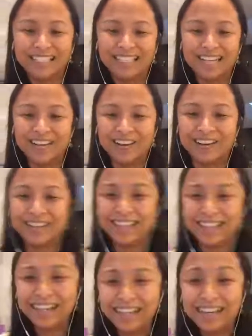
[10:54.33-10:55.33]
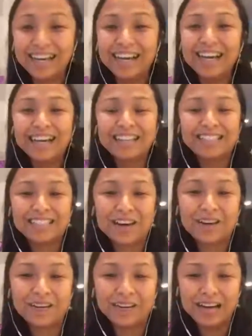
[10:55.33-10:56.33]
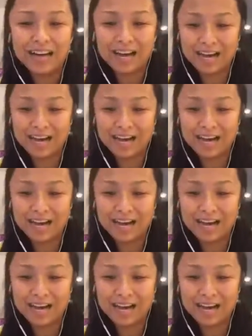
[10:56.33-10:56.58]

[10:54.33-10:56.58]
So